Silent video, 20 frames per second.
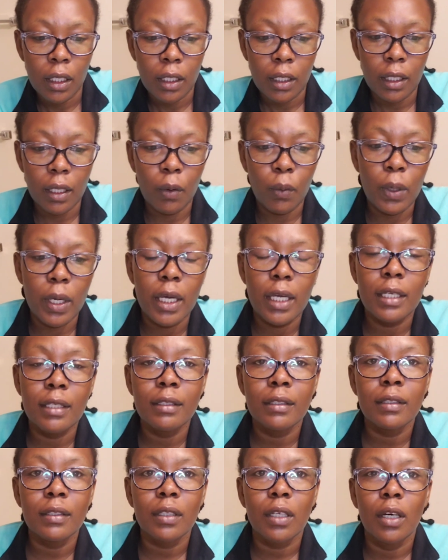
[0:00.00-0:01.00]
the
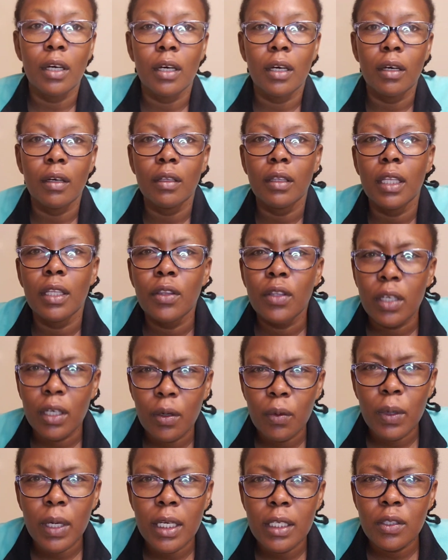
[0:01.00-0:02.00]
ways, the
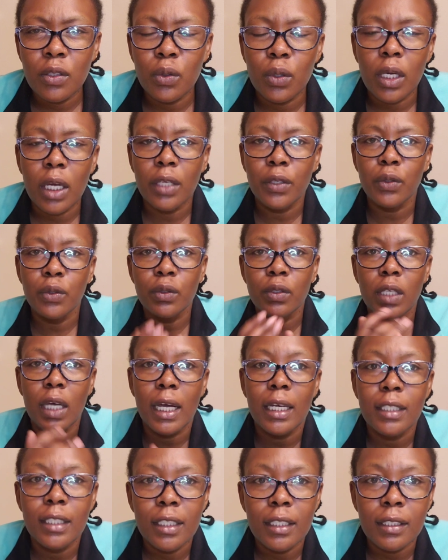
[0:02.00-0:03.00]
three ways you can use
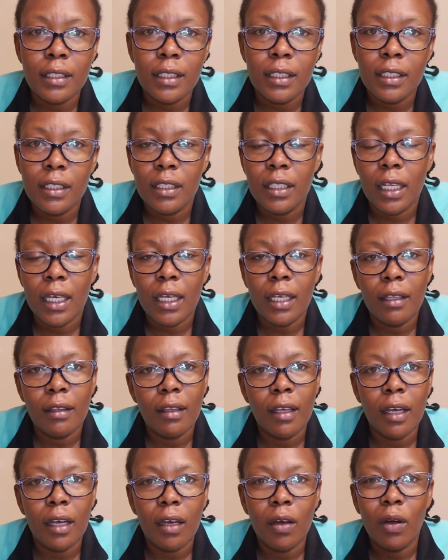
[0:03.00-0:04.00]
agencies, like
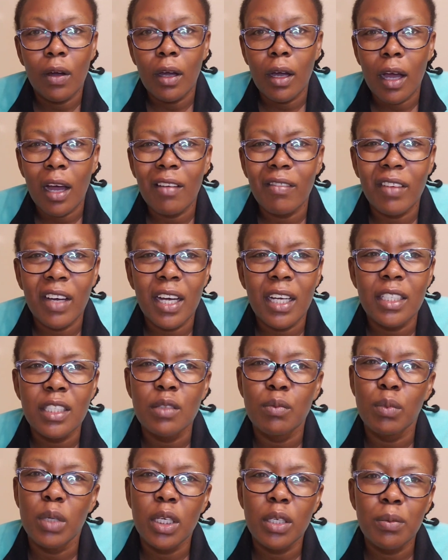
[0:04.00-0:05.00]
the Avant,
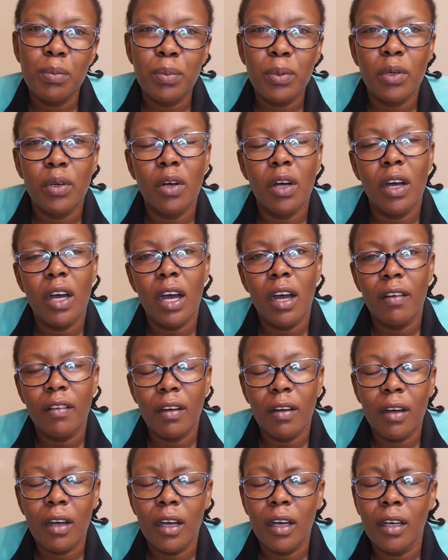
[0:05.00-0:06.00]

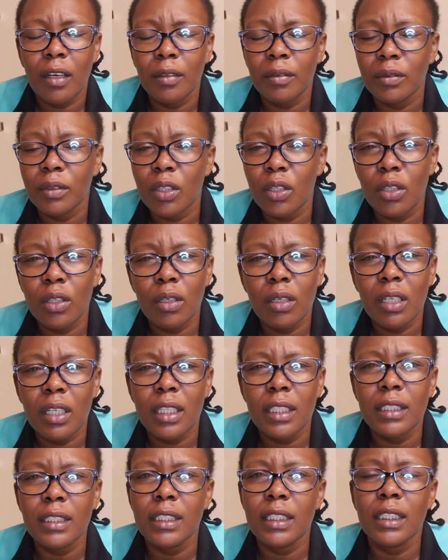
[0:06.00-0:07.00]
MedPro, or
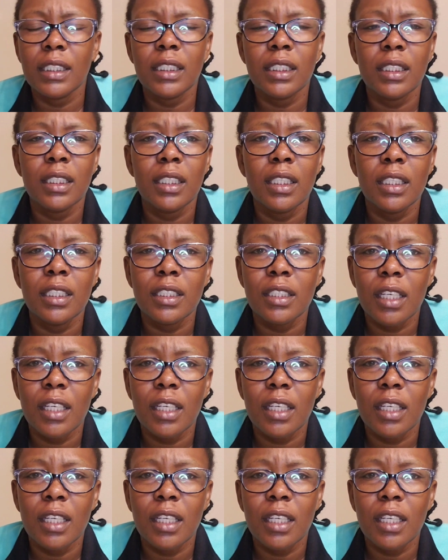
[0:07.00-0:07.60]
Grady,